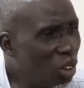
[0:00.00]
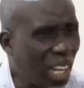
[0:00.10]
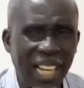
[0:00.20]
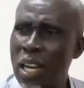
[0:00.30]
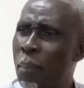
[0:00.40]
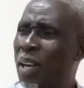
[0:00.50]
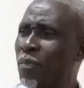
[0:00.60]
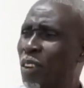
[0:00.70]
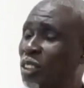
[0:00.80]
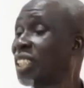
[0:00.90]
Look at the
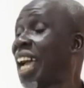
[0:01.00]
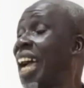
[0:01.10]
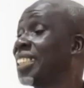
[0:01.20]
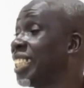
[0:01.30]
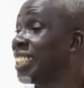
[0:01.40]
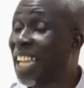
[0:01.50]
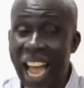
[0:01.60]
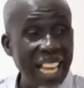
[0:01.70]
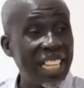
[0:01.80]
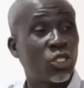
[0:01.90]
manifesto. Yeah, this guy,